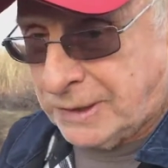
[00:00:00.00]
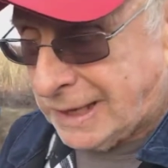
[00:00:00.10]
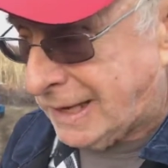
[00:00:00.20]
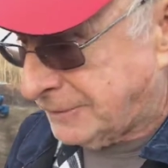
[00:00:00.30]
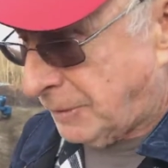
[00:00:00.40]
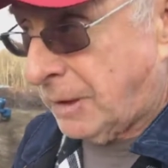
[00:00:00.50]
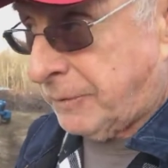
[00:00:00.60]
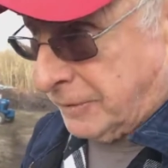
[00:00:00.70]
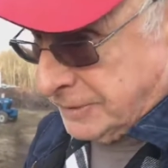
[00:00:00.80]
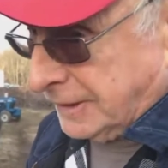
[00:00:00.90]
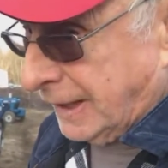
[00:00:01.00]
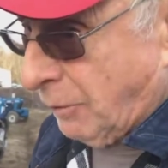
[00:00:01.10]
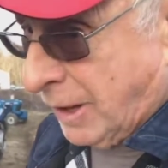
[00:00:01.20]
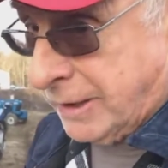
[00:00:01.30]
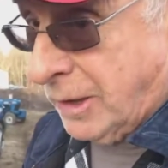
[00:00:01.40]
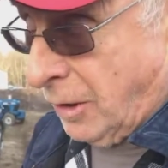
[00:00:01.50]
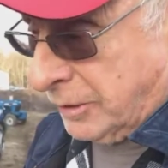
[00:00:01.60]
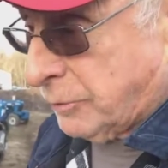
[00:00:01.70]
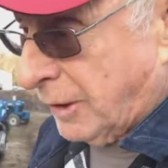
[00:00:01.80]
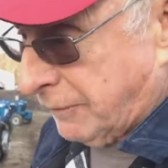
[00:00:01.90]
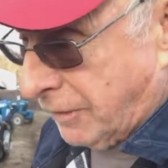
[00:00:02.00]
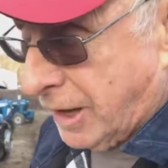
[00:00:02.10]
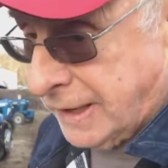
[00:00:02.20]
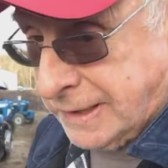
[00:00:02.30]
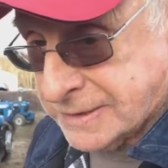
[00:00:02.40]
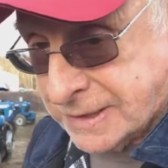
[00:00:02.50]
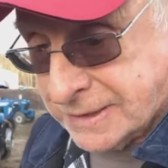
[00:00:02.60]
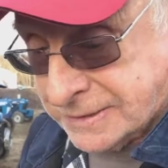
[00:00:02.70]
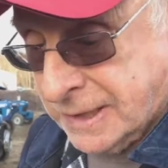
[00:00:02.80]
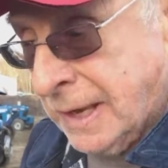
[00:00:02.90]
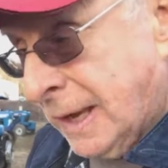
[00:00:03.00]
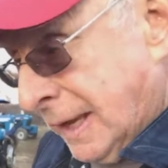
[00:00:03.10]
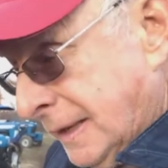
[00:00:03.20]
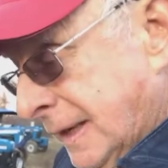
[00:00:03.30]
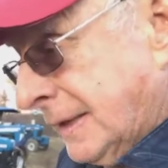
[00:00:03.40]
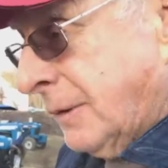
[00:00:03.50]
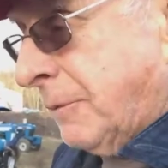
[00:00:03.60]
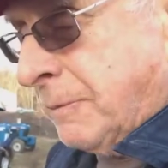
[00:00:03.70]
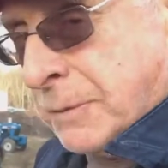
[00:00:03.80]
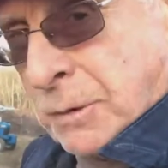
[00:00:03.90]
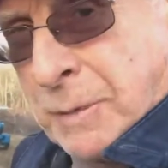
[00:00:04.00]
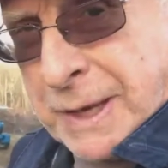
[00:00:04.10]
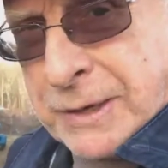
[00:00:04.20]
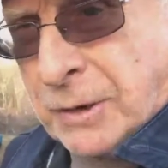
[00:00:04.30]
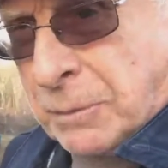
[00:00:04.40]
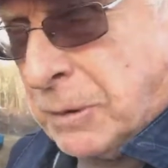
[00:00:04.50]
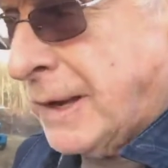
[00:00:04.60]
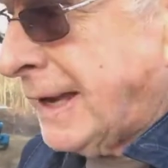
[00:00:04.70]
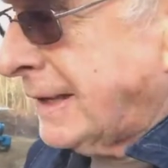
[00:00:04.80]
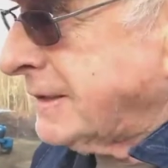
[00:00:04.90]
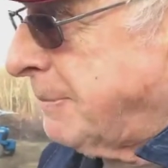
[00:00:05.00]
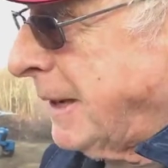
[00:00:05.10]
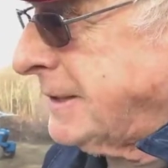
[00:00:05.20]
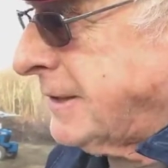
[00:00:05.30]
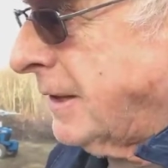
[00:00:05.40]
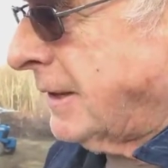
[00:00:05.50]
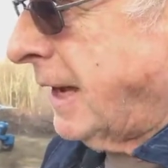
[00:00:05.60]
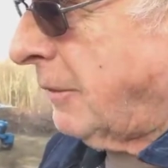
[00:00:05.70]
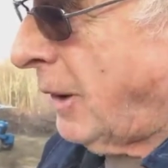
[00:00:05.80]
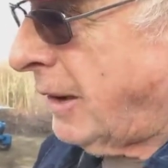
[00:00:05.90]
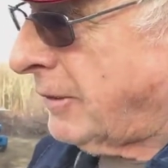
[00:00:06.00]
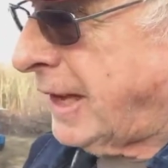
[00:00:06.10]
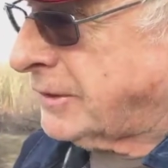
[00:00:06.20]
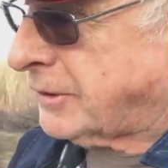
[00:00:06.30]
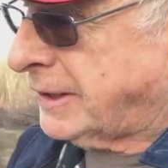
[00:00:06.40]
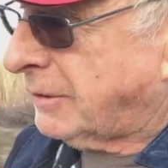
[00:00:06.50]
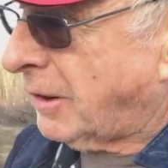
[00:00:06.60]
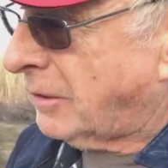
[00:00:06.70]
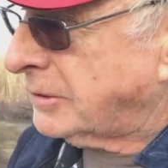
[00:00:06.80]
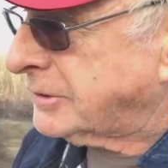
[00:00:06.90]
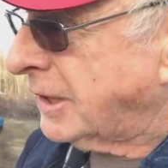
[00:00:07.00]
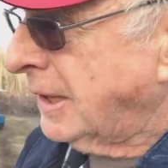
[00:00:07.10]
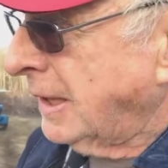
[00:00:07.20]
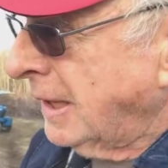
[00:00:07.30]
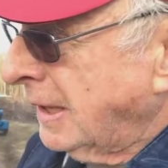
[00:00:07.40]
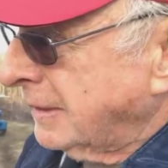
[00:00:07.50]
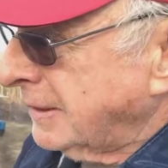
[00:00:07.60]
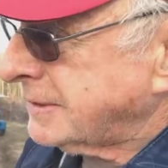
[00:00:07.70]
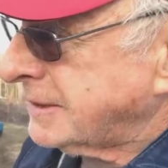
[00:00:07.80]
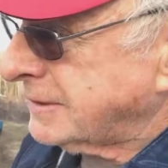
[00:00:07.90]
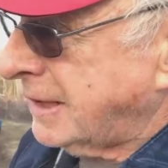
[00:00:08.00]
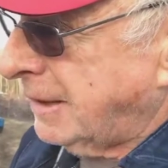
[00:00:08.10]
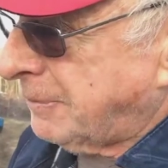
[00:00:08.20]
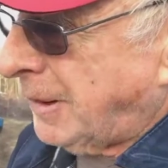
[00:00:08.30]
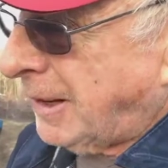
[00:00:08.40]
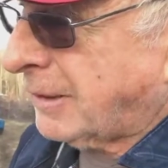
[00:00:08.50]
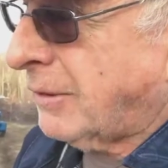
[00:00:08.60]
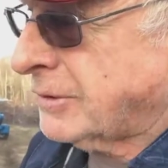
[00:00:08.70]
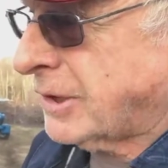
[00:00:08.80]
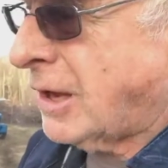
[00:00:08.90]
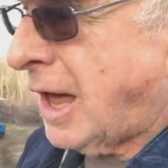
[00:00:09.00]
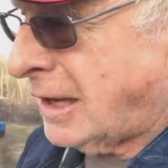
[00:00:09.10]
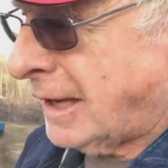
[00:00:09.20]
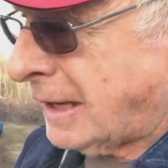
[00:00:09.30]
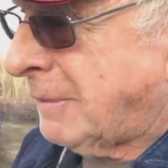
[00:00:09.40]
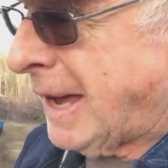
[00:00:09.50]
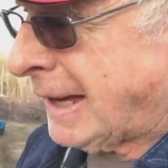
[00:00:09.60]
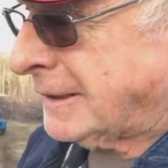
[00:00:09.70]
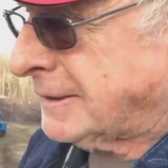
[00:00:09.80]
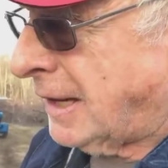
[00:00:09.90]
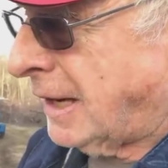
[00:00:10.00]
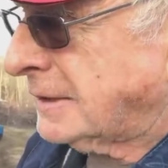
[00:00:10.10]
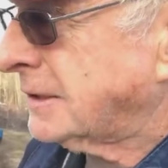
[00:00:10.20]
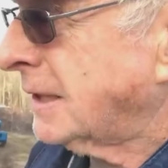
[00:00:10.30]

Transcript: the guys pull up, first thing they want to know is what variety is this, and then you make your plans based on that, how that tree grows. This is an Empire. It grows a lot like a Macintosh.